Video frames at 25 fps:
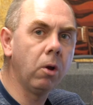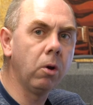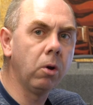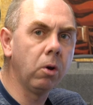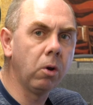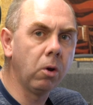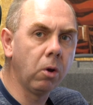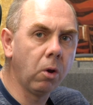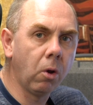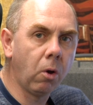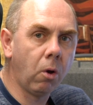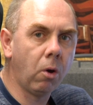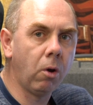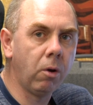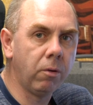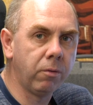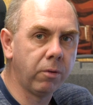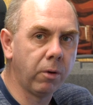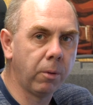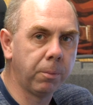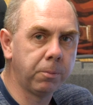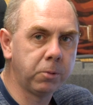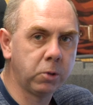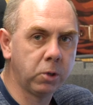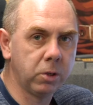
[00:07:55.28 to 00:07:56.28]
a lot of
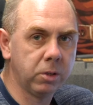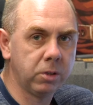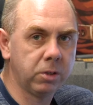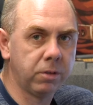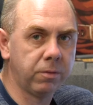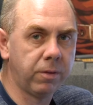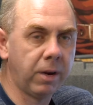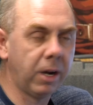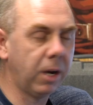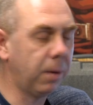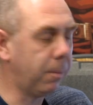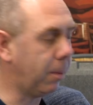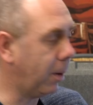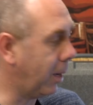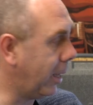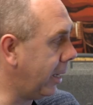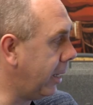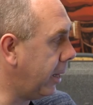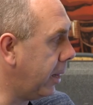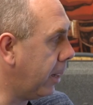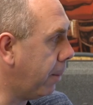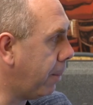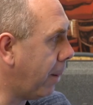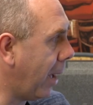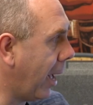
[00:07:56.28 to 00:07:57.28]
options available
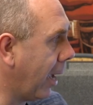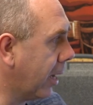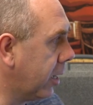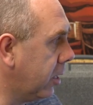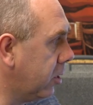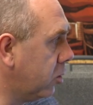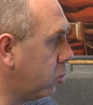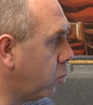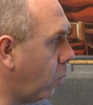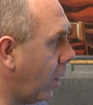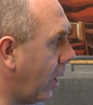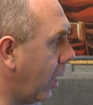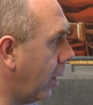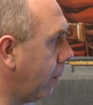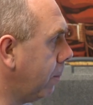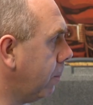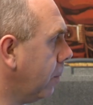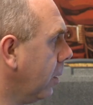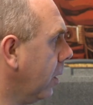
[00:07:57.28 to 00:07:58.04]
in the pack as well.